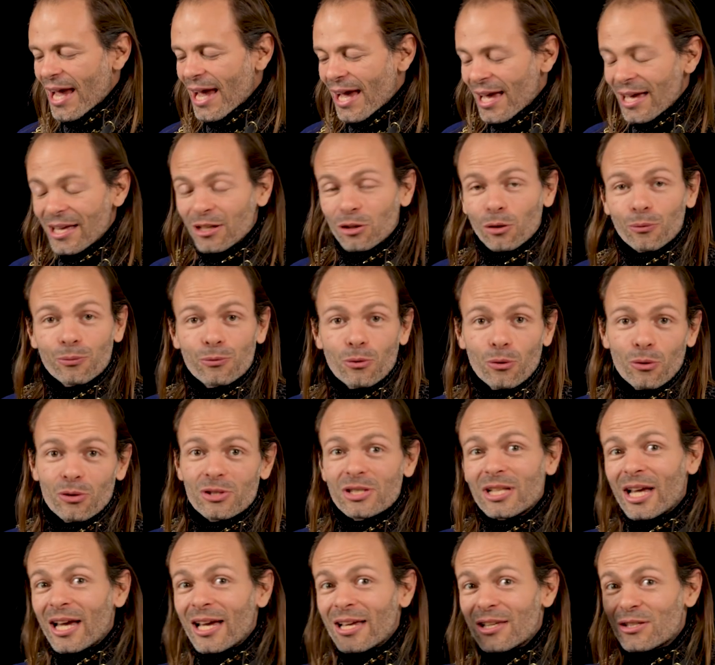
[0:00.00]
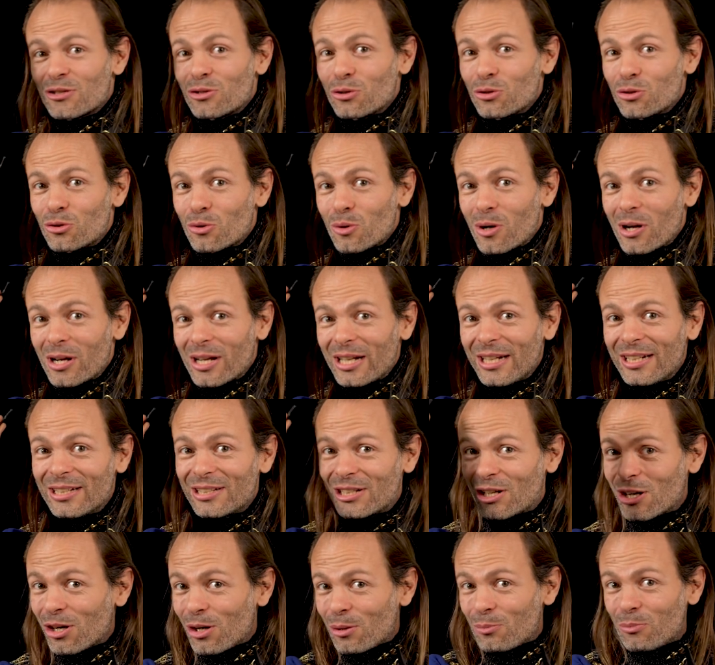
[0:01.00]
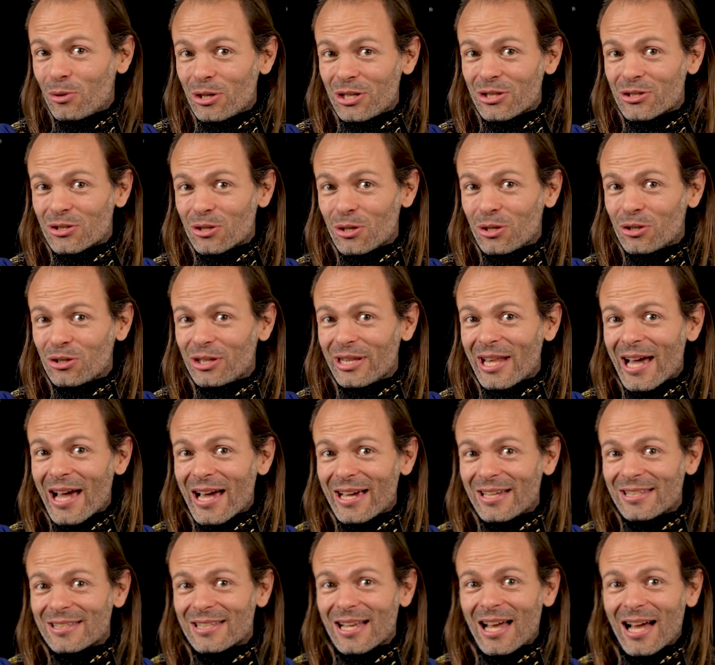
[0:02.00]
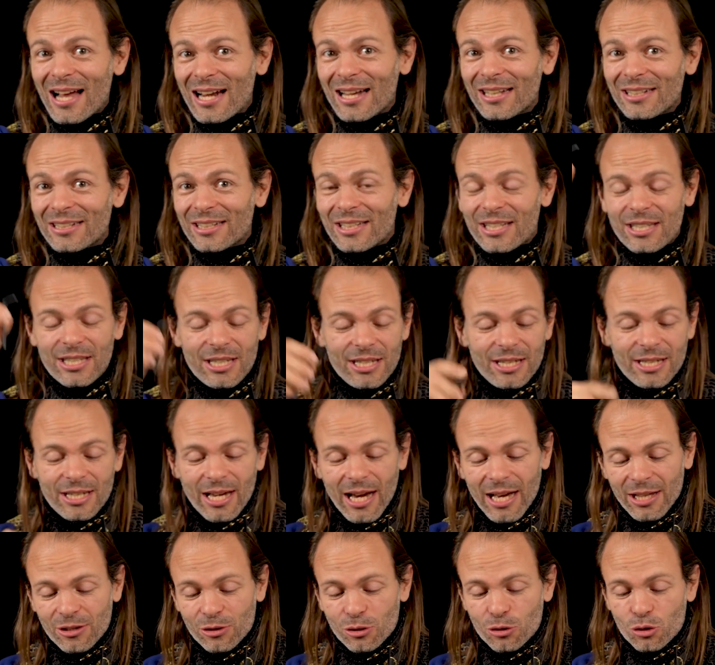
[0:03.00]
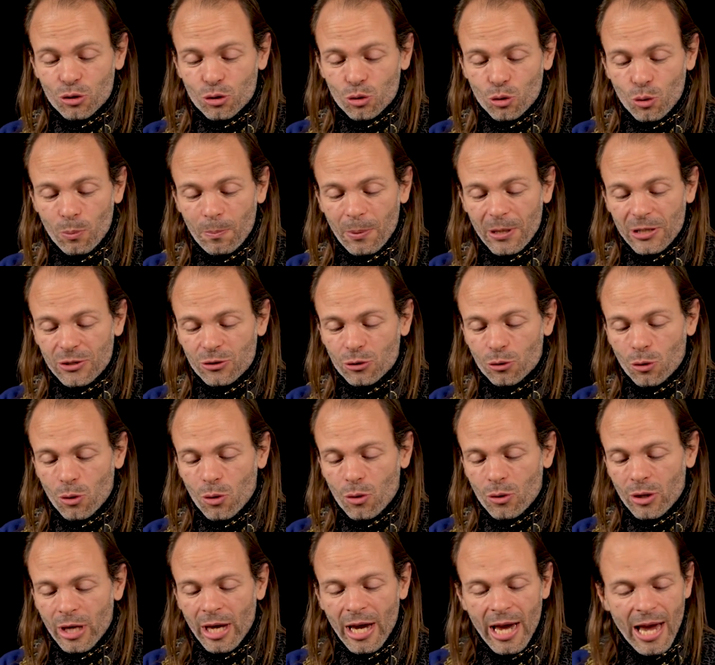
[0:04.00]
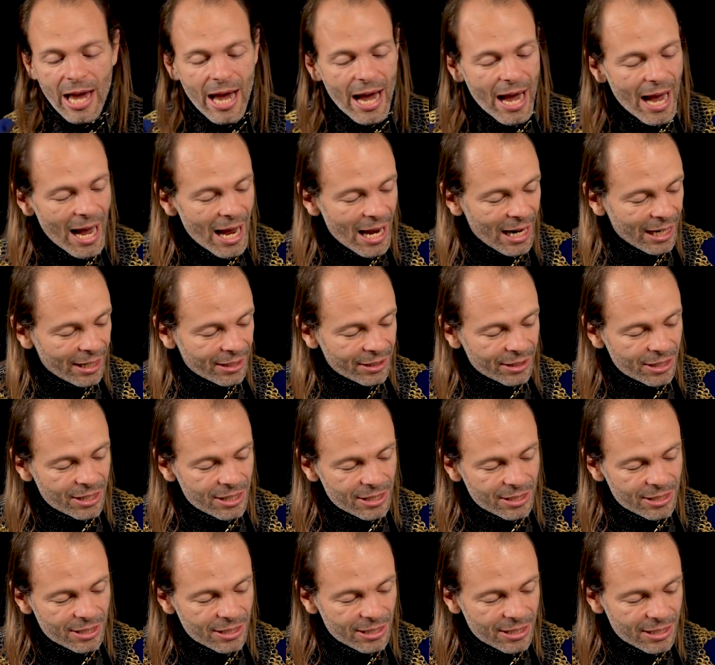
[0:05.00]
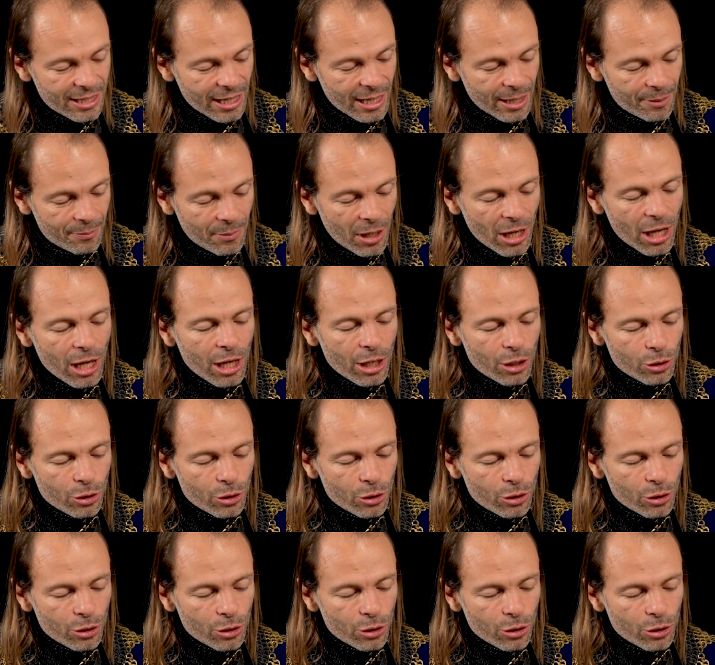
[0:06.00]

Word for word: And of course, as usual, it comes with a nice Allen key and a super strong Allen key system.